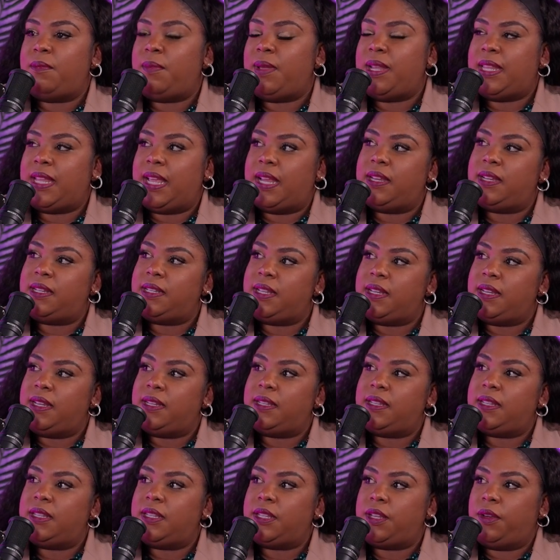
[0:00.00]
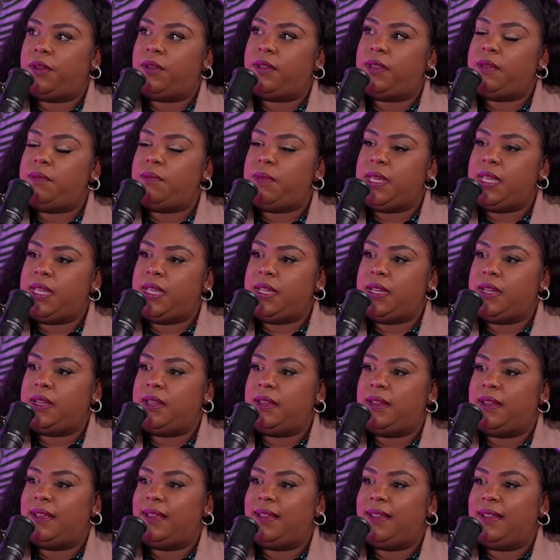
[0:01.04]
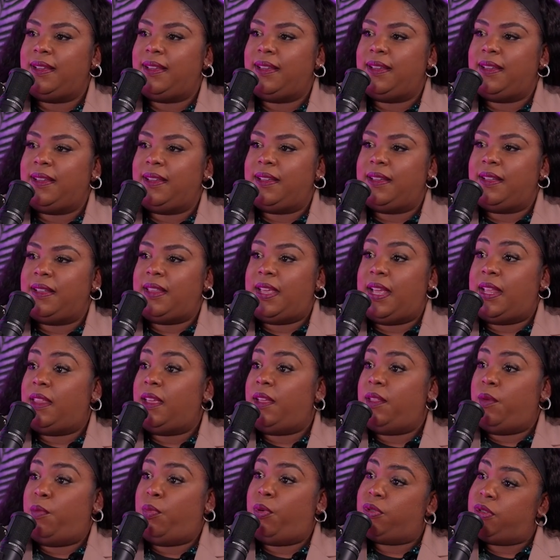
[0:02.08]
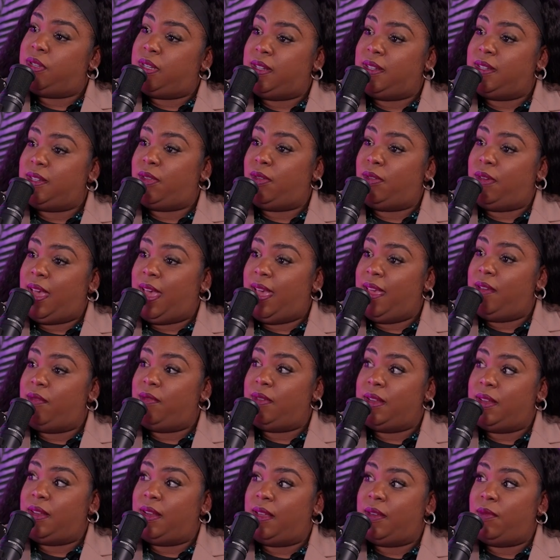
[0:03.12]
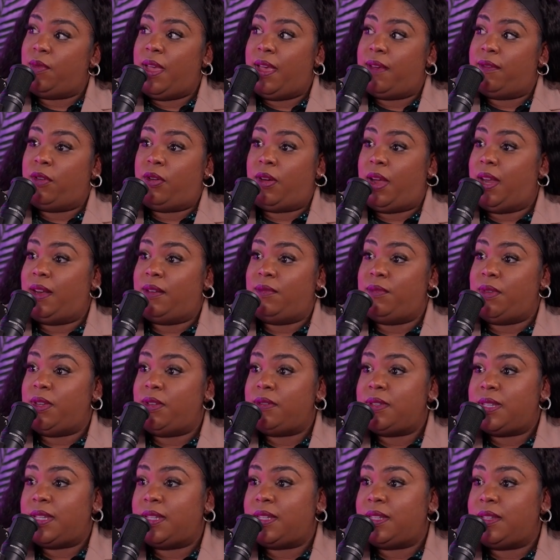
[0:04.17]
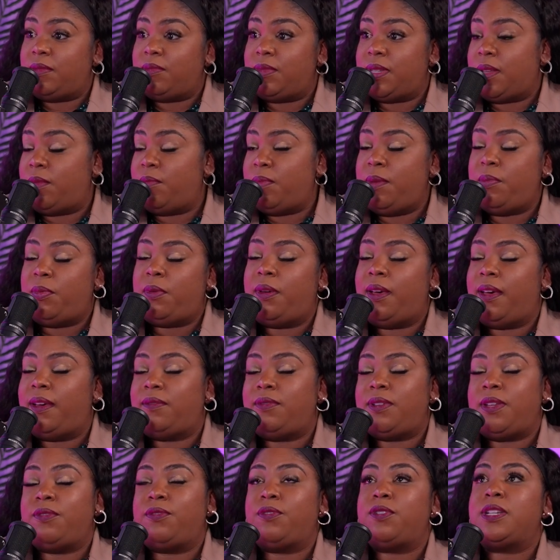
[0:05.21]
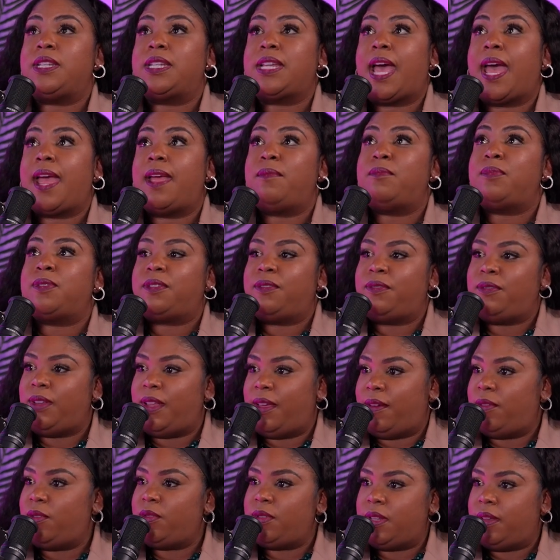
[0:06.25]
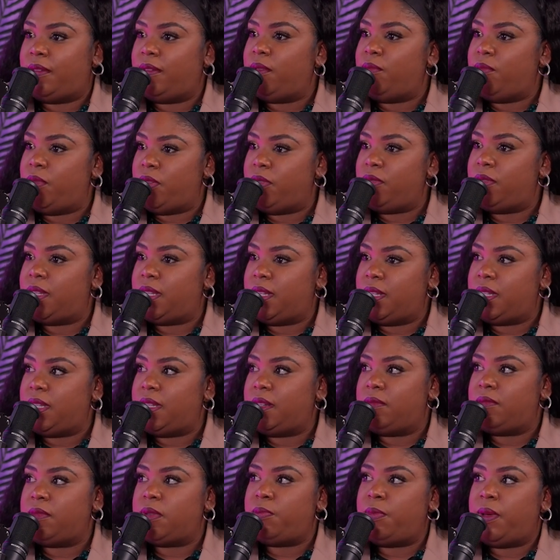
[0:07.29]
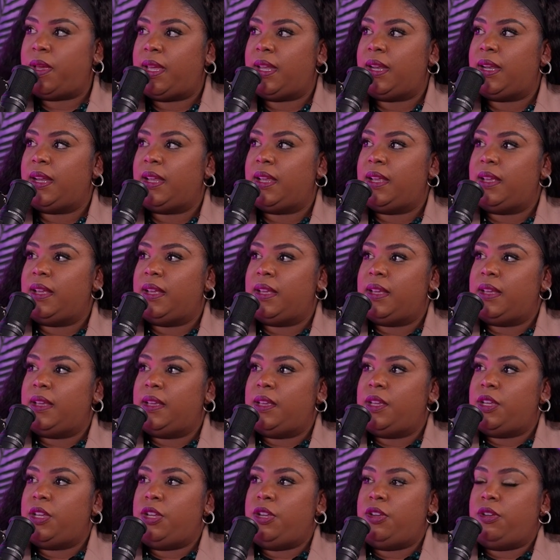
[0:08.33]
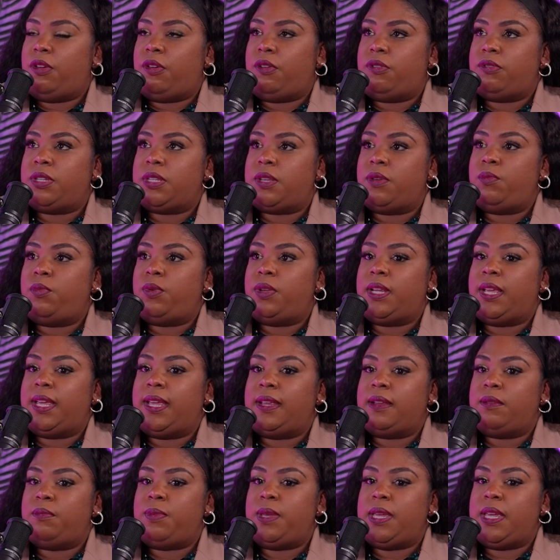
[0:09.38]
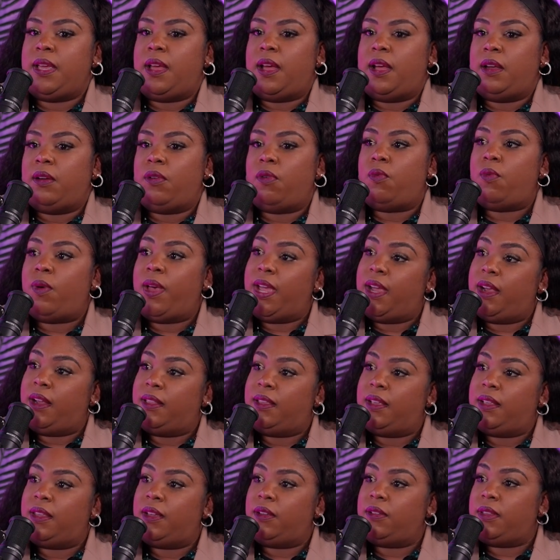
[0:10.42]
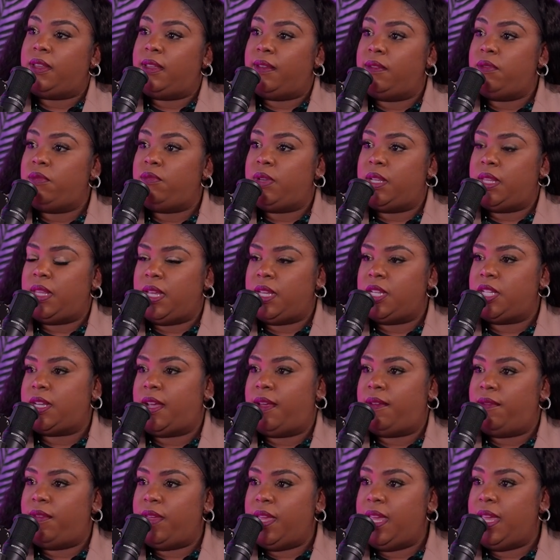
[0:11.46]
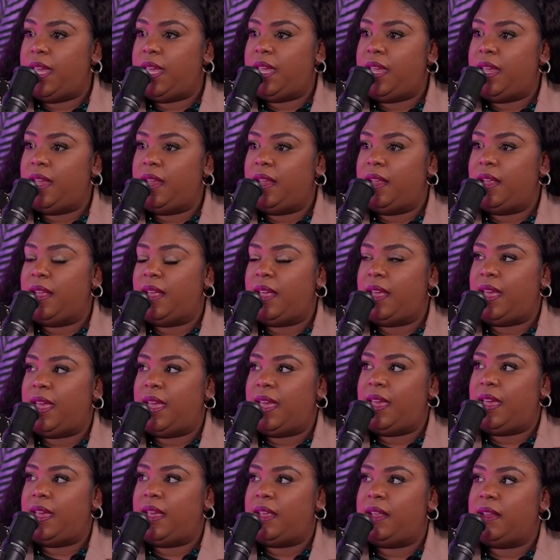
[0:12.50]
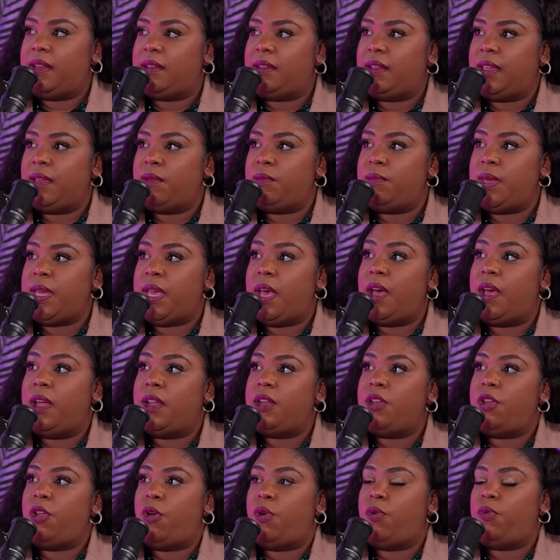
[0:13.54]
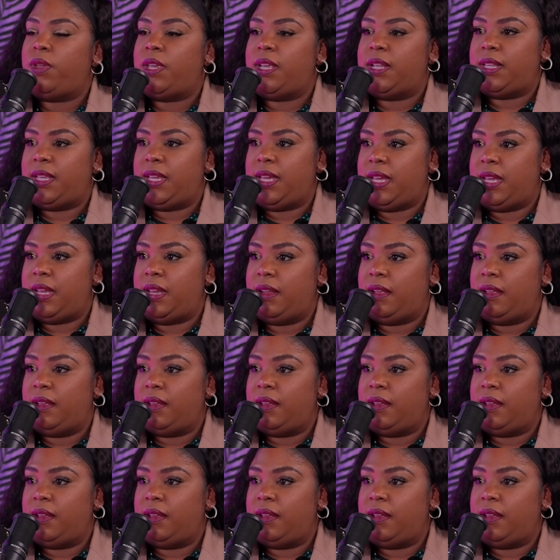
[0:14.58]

that doesn't necessarily mean that the other person is okay. When we have great immune systems, some people have different types of levels of immune systems, but, someone can be unaware that they're living with HIV and can be unknowingly